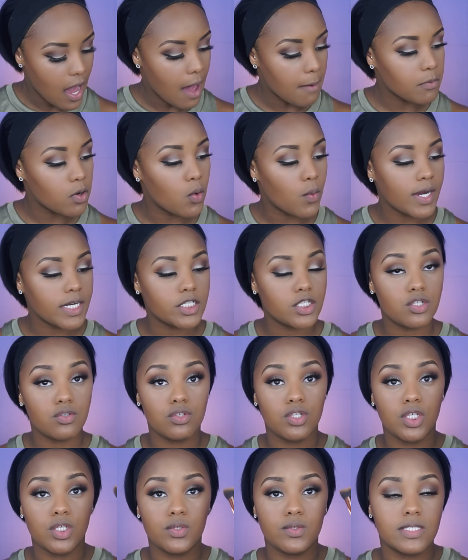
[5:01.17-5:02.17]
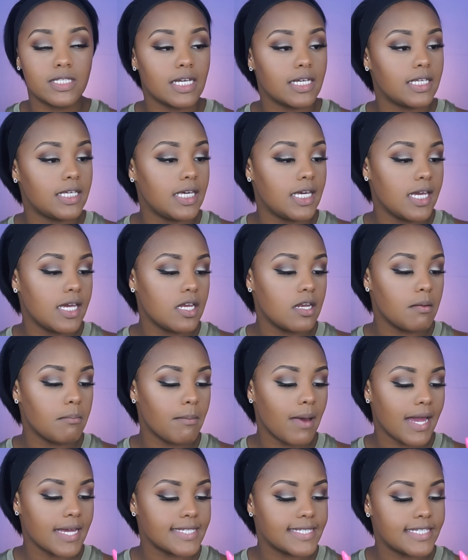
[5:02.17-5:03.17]
I'm going to use again
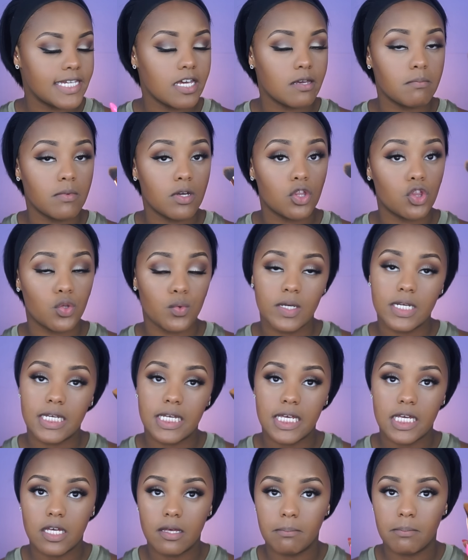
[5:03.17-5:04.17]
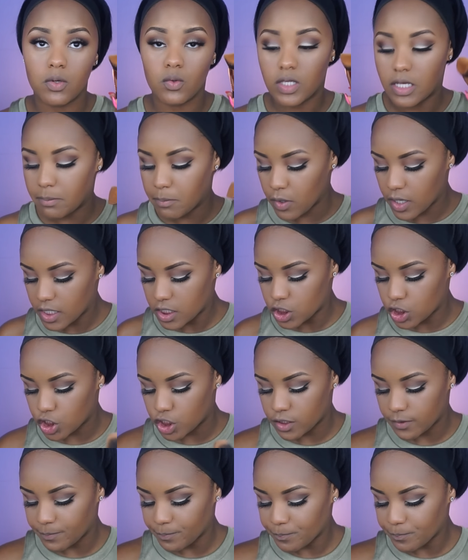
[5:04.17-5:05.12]
my Sigma 3D Kabuki brush.